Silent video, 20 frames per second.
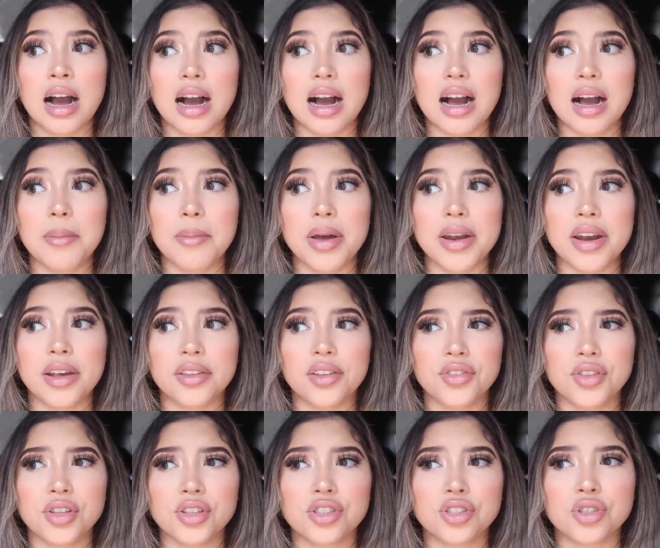
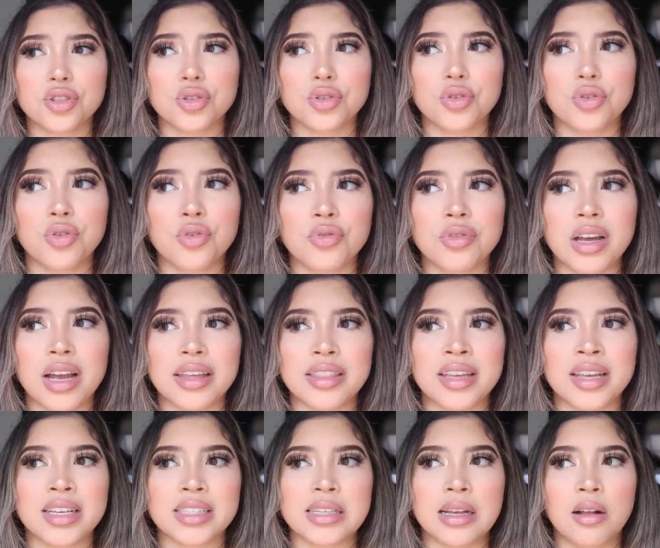Another thing too that I
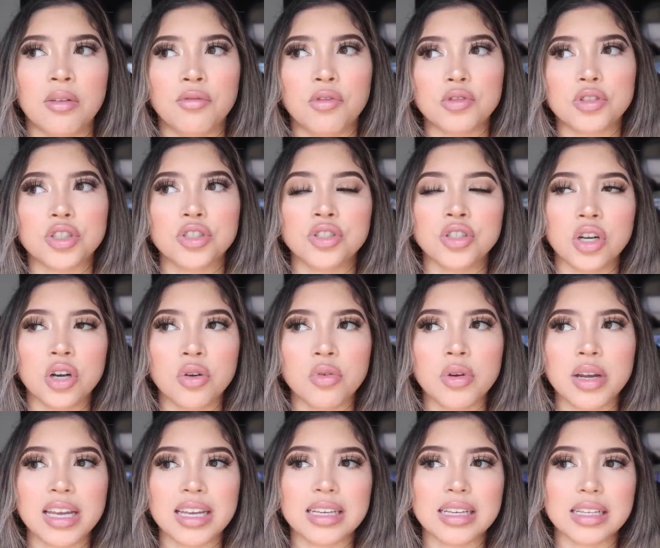think is helpful to
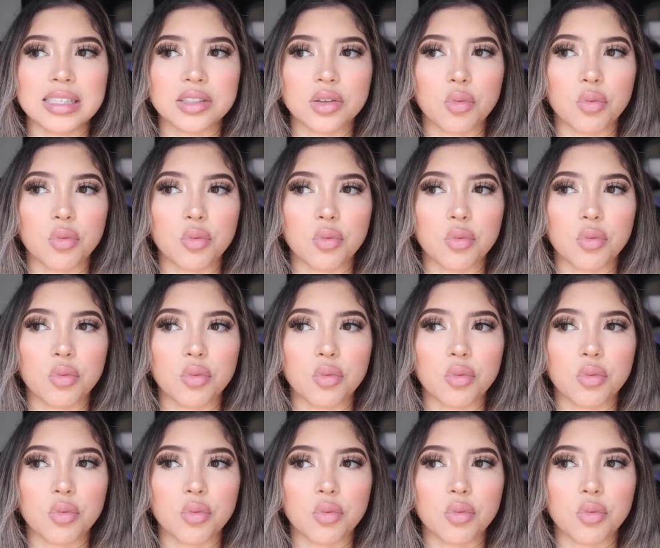know is